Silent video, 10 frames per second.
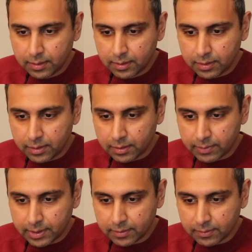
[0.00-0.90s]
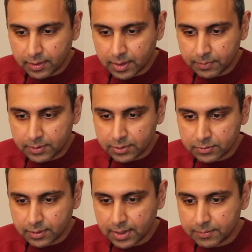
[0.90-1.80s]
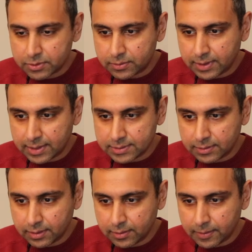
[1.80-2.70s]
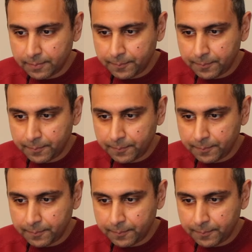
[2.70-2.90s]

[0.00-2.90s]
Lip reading: theoretical and computational chemistry as another.